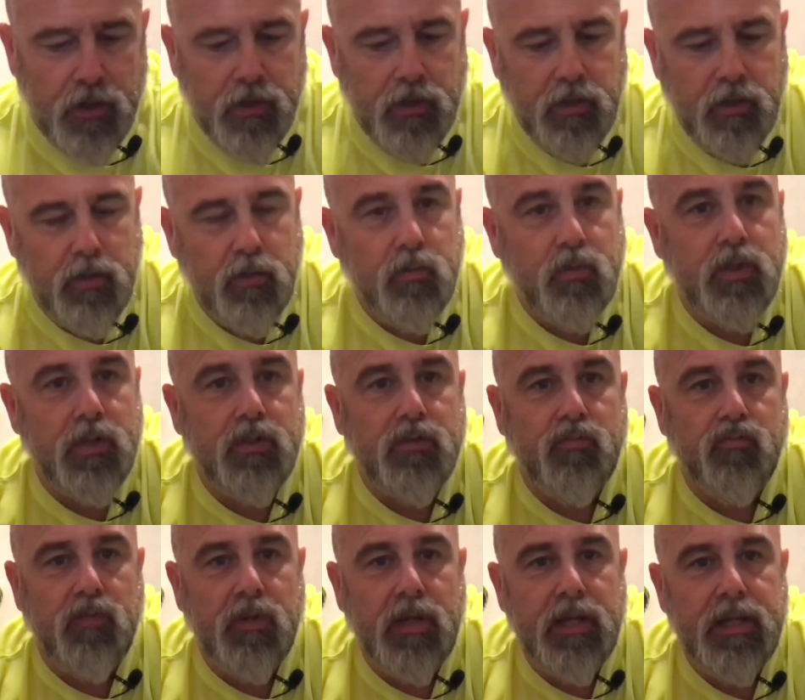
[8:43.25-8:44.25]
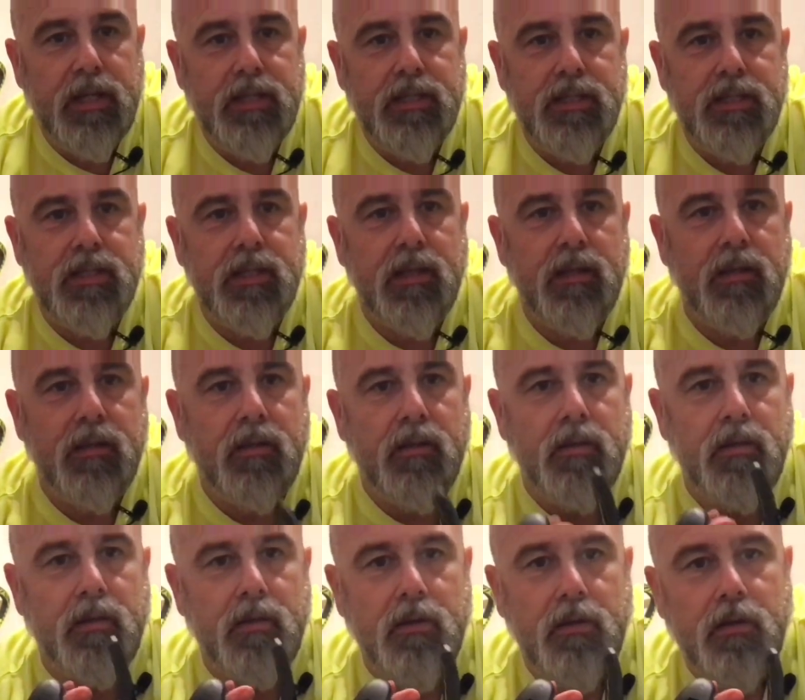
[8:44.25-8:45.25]
You just release
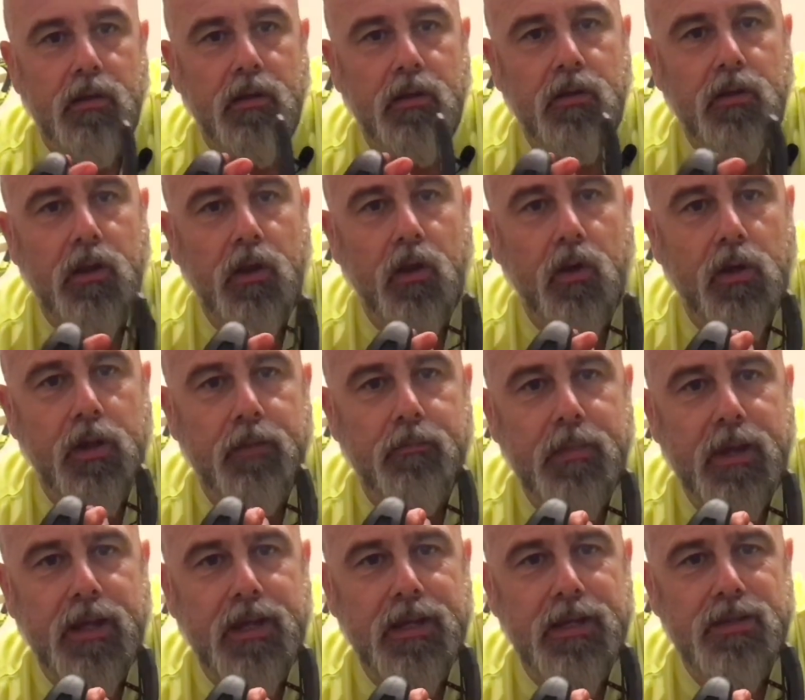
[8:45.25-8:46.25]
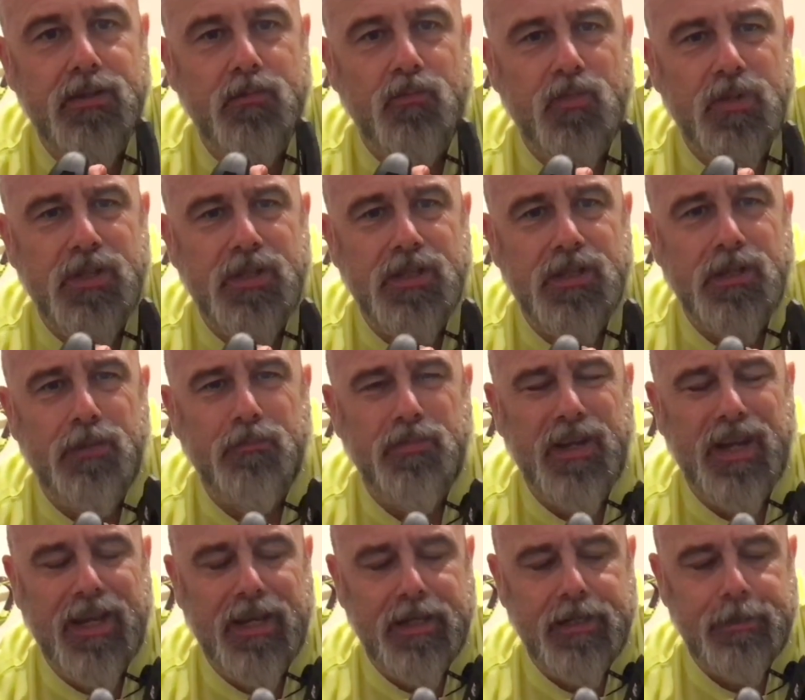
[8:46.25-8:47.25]
the locking mechanism, which is the
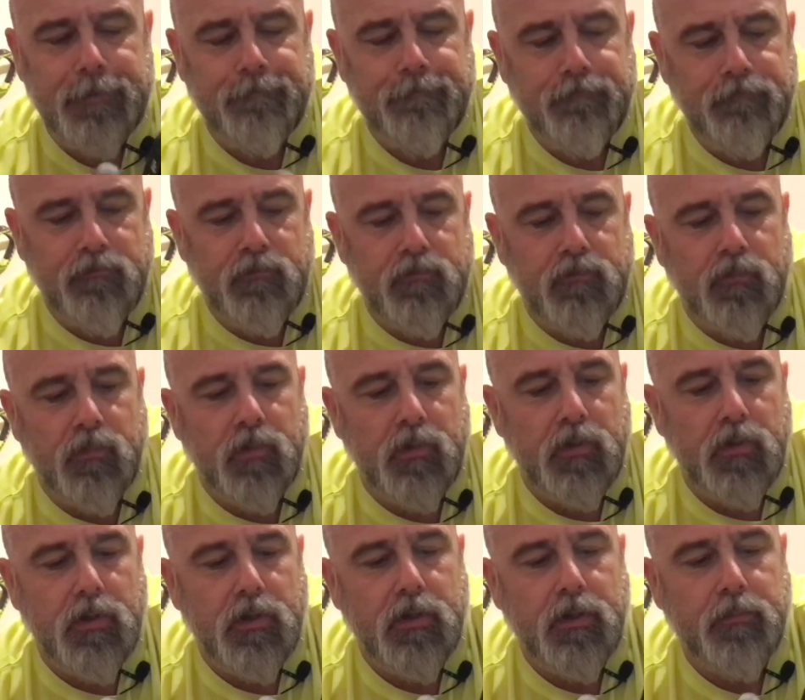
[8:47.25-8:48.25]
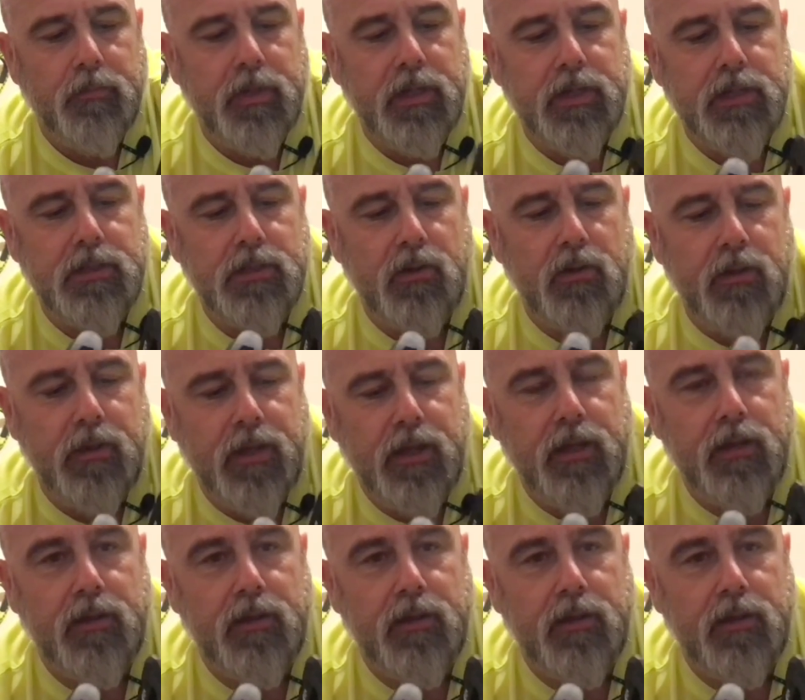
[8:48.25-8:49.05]
black piece like that.